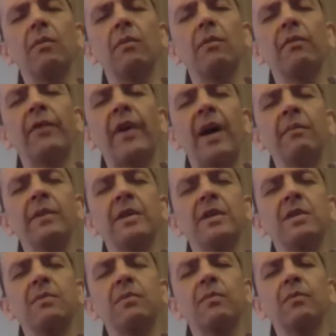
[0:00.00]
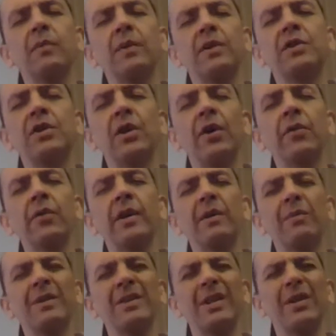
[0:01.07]
families with children, it
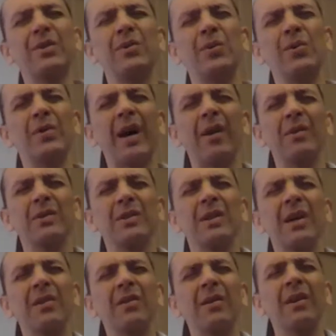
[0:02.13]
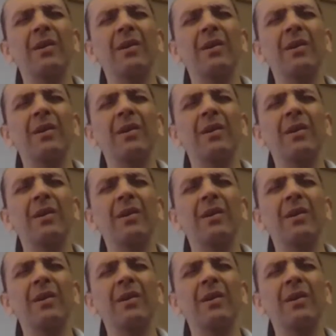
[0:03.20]
was like 2,000, I think.